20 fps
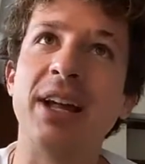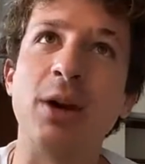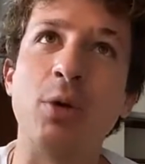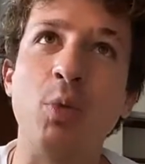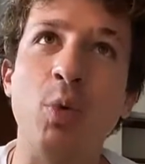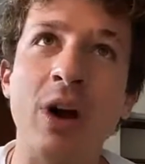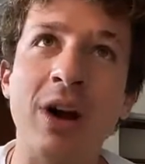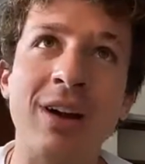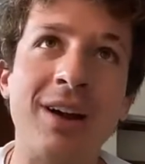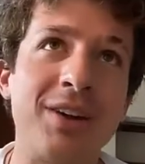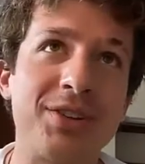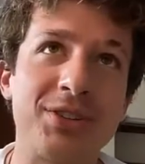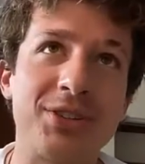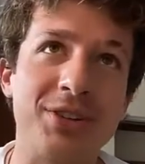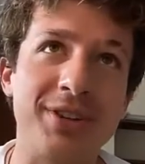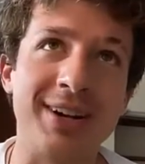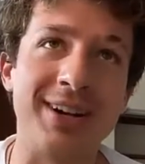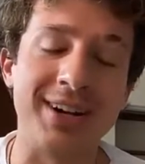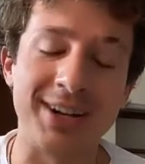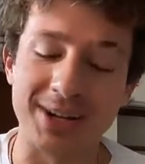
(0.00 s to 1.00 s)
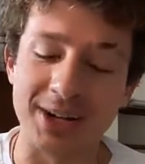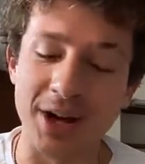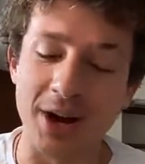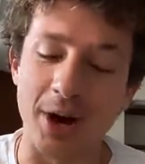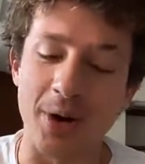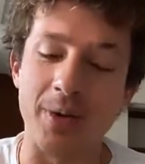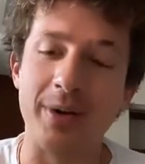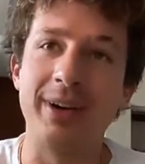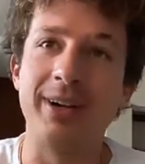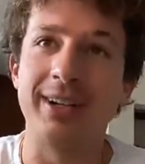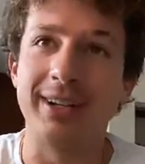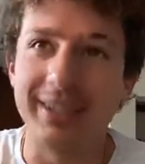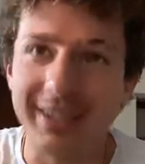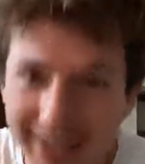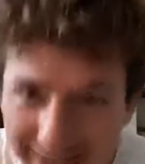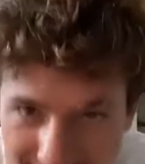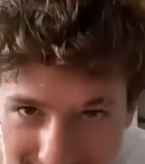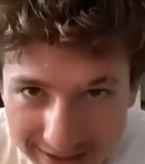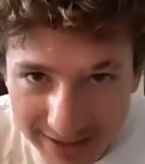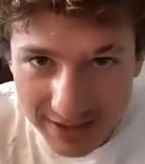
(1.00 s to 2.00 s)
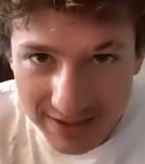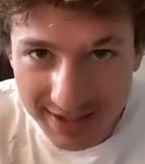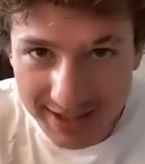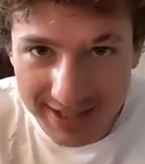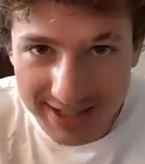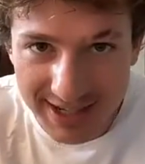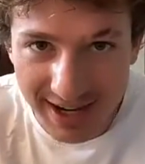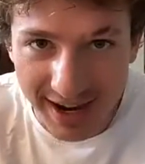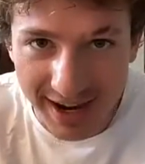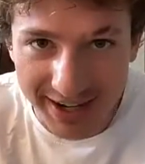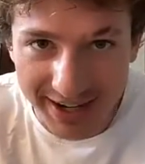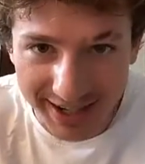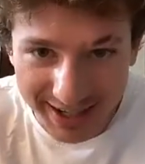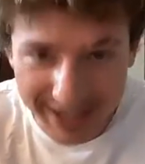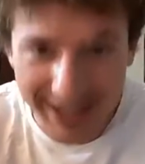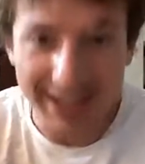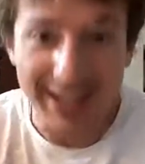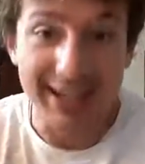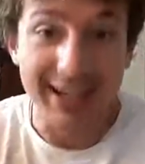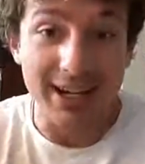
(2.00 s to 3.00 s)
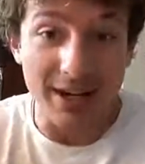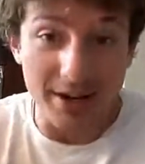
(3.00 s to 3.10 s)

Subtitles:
like, where else are you gonna go? To the tonic.